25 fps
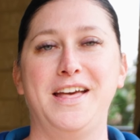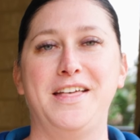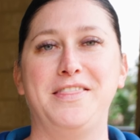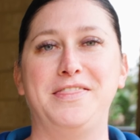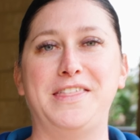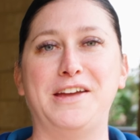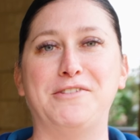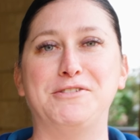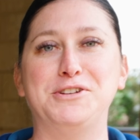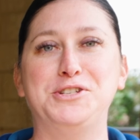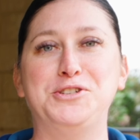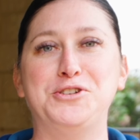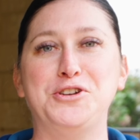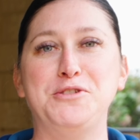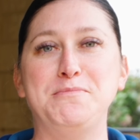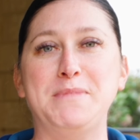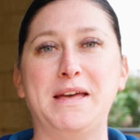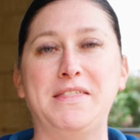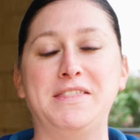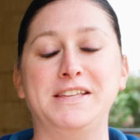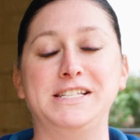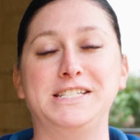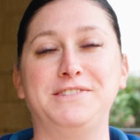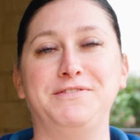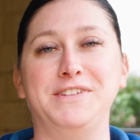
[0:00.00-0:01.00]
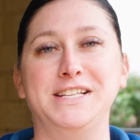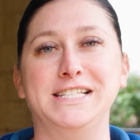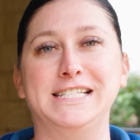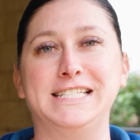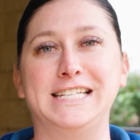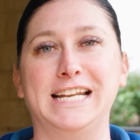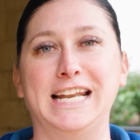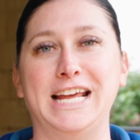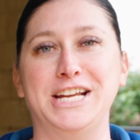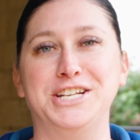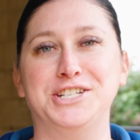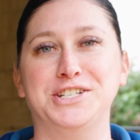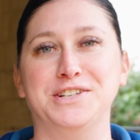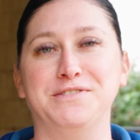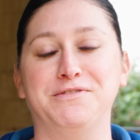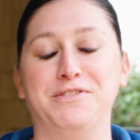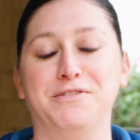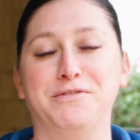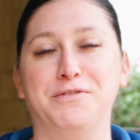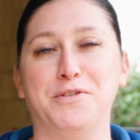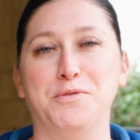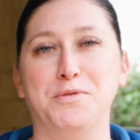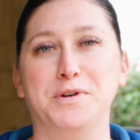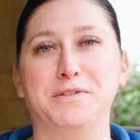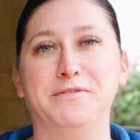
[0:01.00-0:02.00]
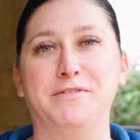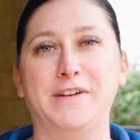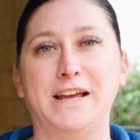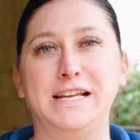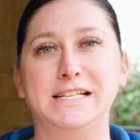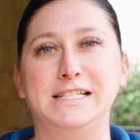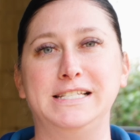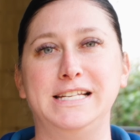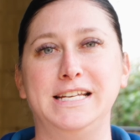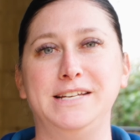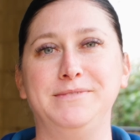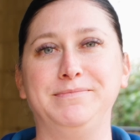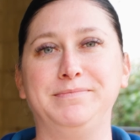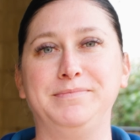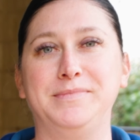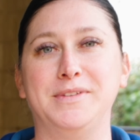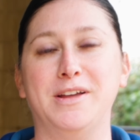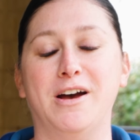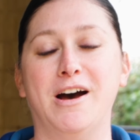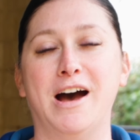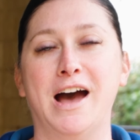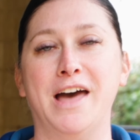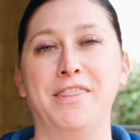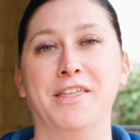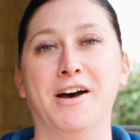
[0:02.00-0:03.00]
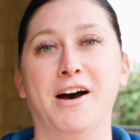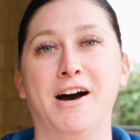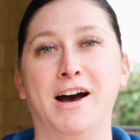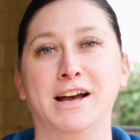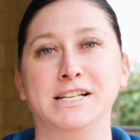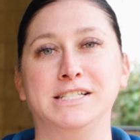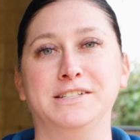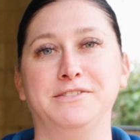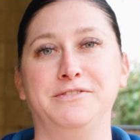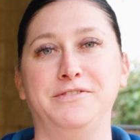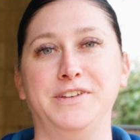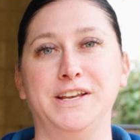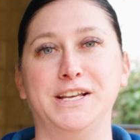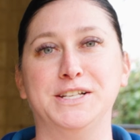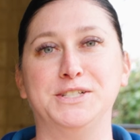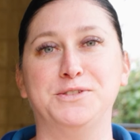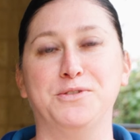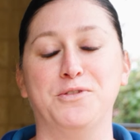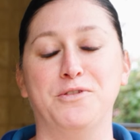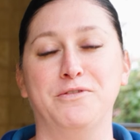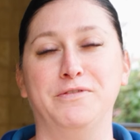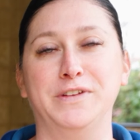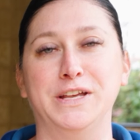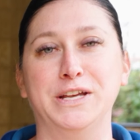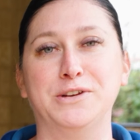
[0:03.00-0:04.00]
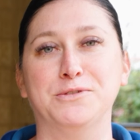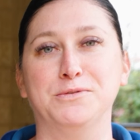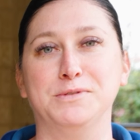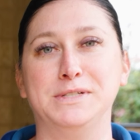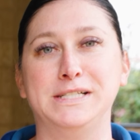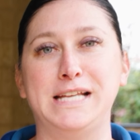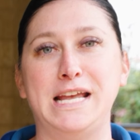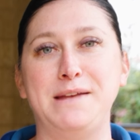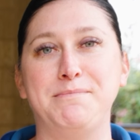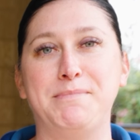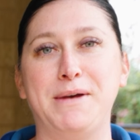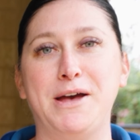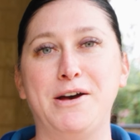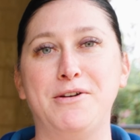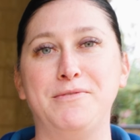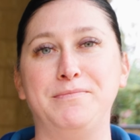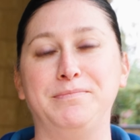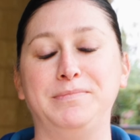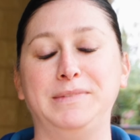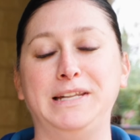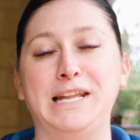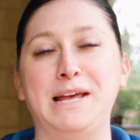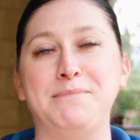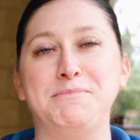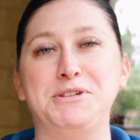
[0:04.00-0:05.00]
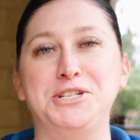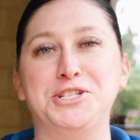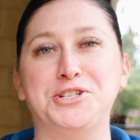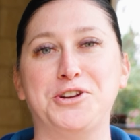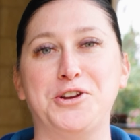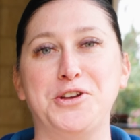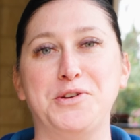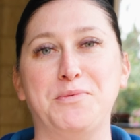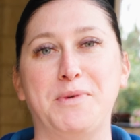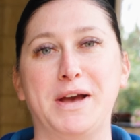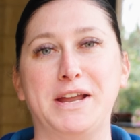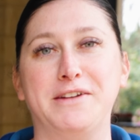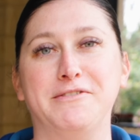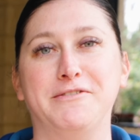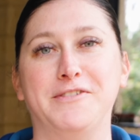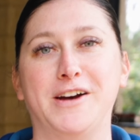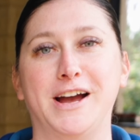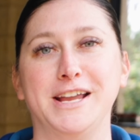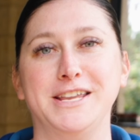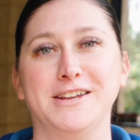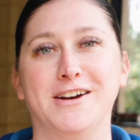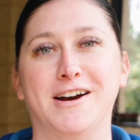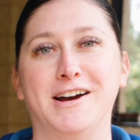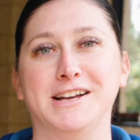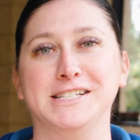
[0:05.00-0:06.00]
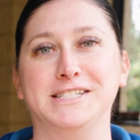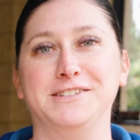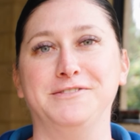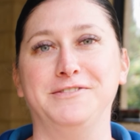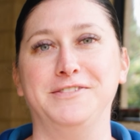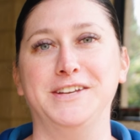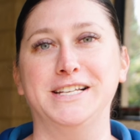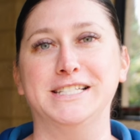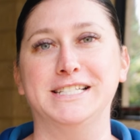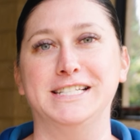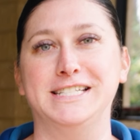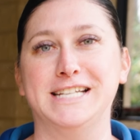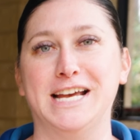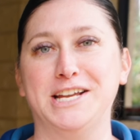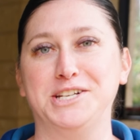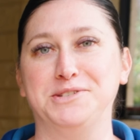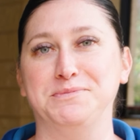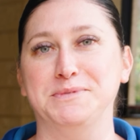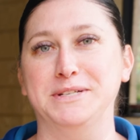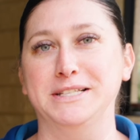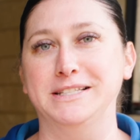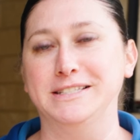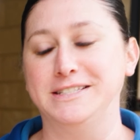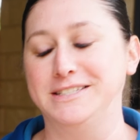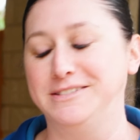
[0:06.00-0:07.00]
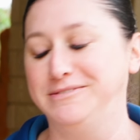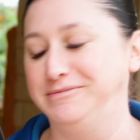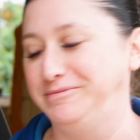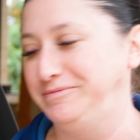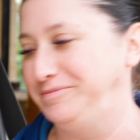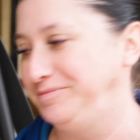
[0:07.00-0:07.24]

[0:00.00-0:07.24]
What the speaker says: There are two methods of installation for forward facing, either ISOFIX or vehicle seatbelt. Let me show you where to find your ISOFIX attachments.